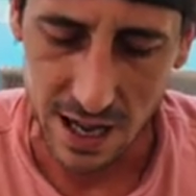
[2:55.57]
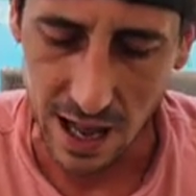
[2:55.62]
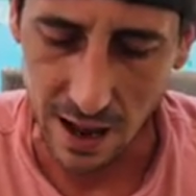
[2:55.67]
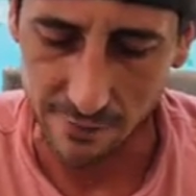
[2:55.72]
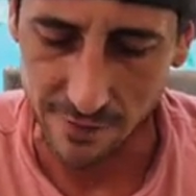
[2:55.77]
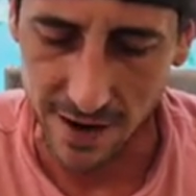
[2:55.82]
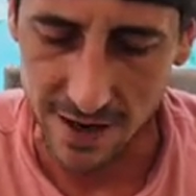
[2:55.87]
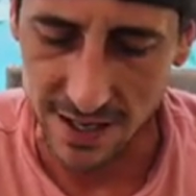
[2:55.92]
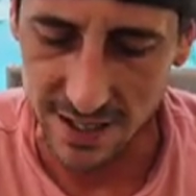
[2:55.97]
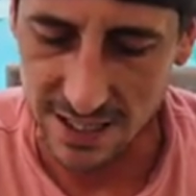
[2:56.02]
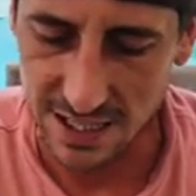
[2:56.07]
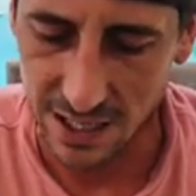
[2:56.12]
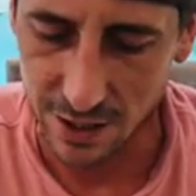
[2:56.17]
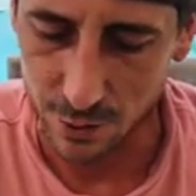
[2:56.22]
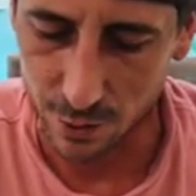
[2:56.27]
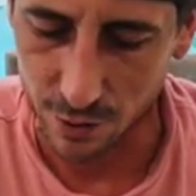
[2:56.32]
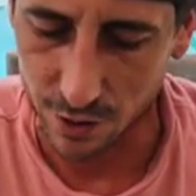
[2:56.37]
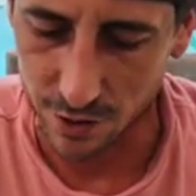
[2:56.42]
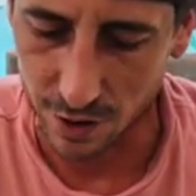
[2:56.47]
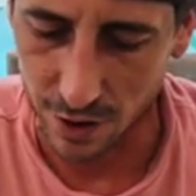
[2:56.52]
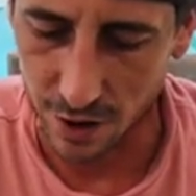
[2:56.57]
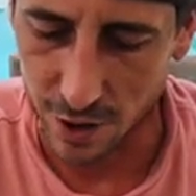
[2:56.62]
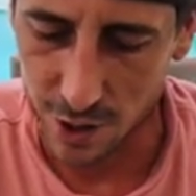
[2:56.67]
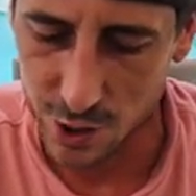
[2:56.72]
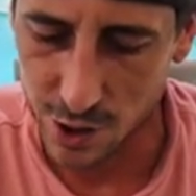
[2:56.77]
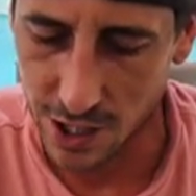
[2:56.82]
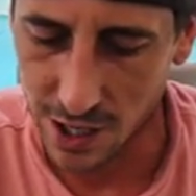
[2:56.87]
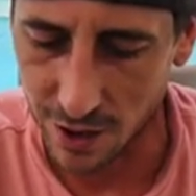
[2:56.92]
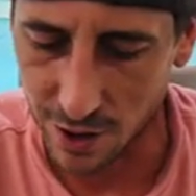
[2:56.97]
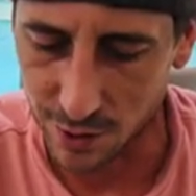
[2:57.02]
I've gotten a single on the
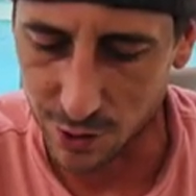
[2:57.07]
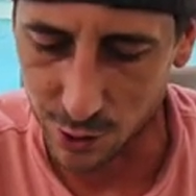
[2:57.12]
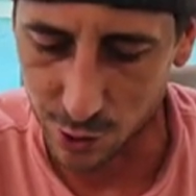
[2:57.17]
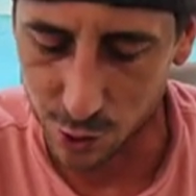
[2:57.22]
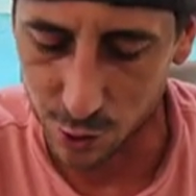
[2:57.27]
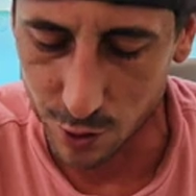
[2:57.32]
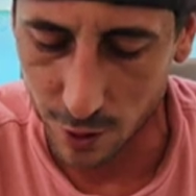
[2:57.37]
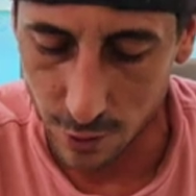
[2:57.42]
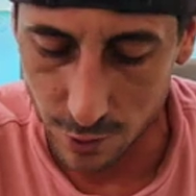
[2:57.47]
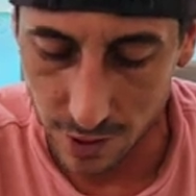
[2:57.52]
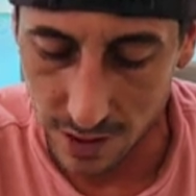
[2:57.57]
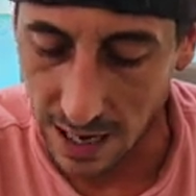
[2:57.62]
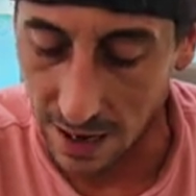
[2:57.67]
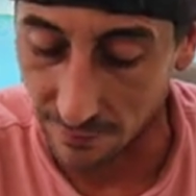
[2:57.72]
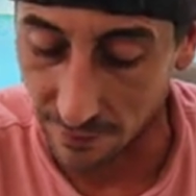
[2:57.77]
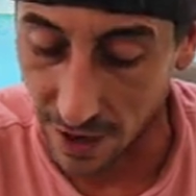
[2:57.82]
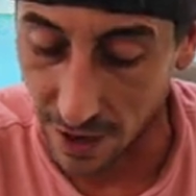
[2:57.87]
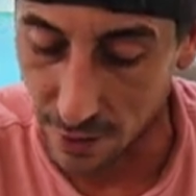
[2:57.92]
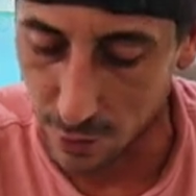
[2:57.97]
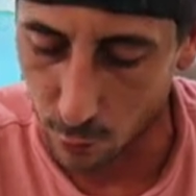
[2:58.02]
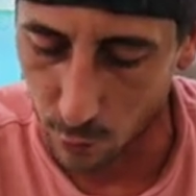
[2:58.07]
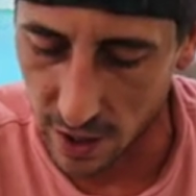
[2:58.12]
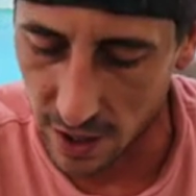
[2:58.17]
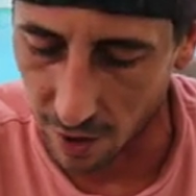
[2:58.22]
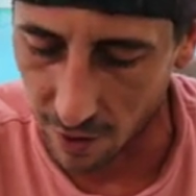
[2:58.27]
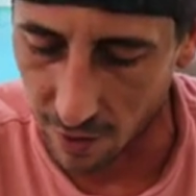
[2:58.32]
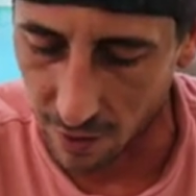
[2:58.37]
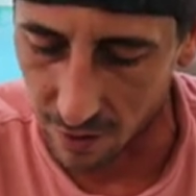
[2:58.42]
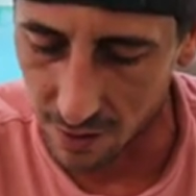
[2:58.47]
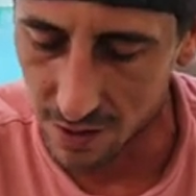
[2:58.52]
100, on the 200. I've gotten the win
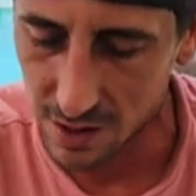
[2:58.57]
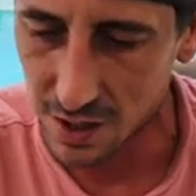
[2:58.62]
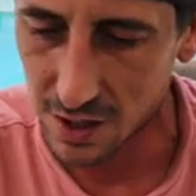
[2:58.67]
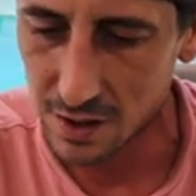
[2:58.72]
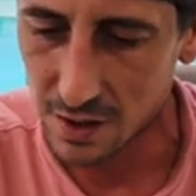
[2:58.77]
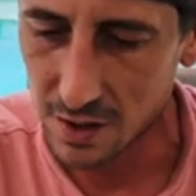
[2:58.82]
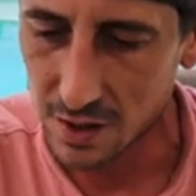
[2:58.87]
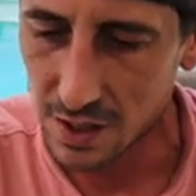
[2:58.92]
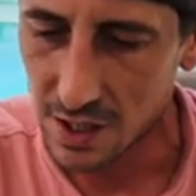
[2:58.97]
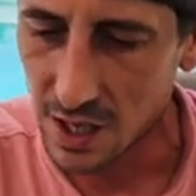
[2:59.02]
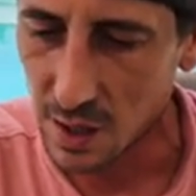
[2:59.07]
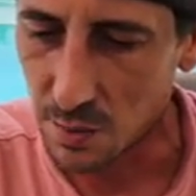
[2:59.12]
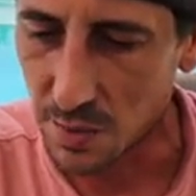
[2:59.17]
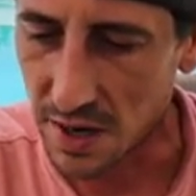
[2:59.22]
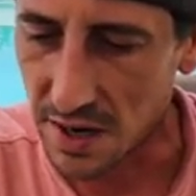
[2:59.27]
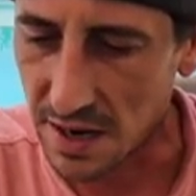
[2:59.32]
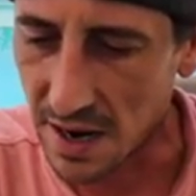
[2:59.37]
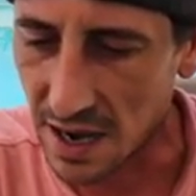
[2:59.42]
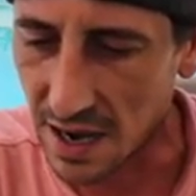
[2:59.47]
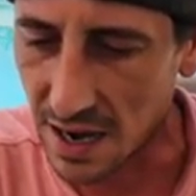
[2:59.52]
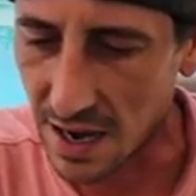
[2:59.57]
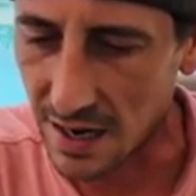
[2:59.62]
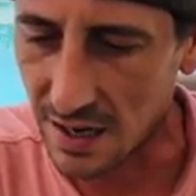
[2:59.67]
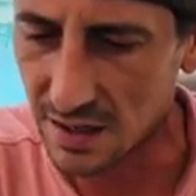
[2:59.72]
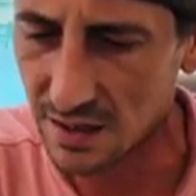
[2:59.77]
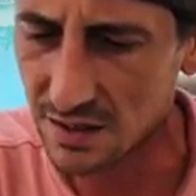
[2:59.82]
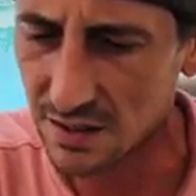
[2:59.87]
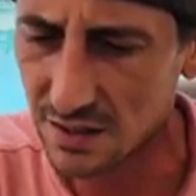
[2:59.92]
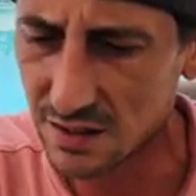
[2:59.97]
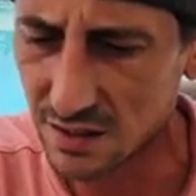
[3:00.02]
all, but not
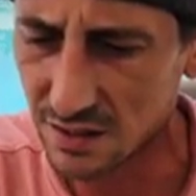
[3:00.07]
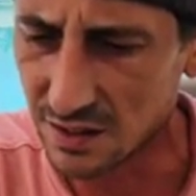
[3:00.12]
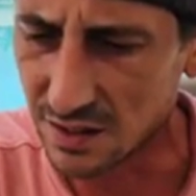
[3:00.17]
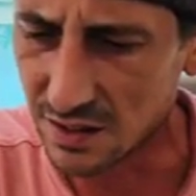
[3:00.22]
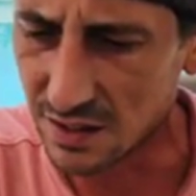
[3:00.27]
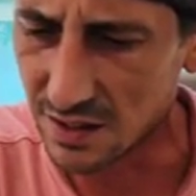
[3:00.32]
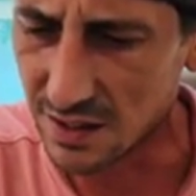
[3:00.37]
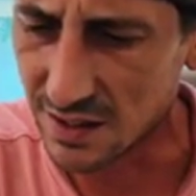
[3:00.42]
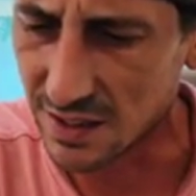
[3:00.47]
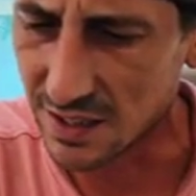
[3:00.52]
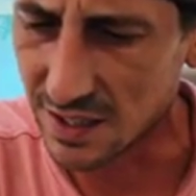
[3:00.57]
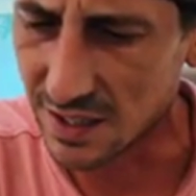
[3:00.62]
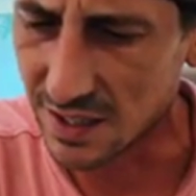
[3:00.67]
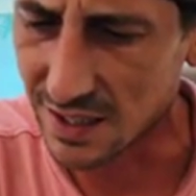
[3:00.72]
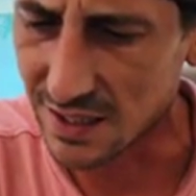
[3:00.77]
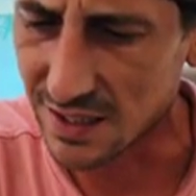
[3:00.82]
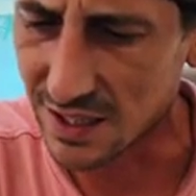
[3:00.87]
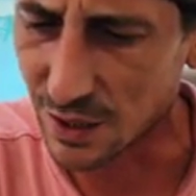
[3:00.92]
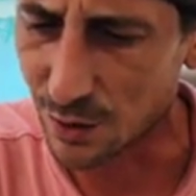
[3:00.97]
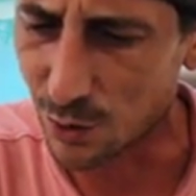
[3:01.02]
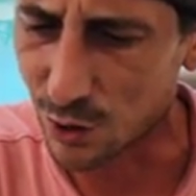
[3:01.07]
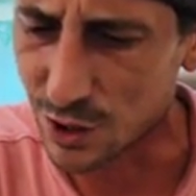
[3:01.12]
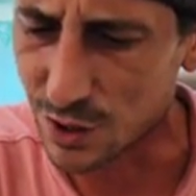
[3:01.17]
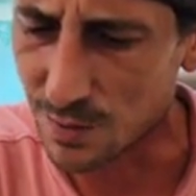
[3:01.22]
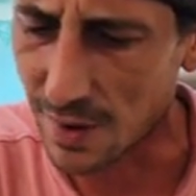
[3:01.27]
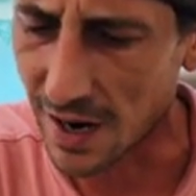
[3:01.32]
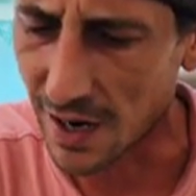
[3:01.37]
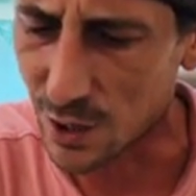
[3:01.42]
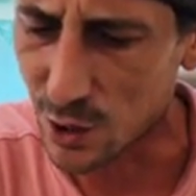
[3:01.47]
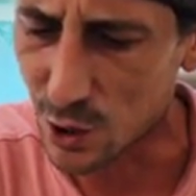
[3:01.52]
a single
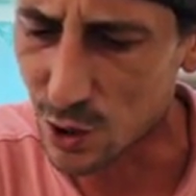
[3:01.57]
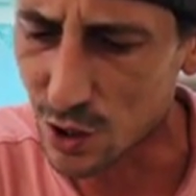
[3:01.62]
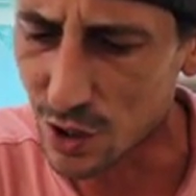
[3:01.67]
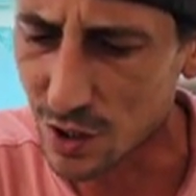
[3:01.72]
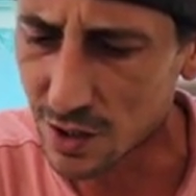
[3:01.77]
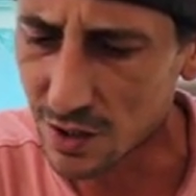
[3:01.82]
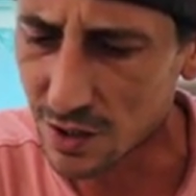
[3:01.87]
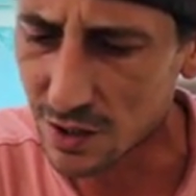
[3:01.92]
smash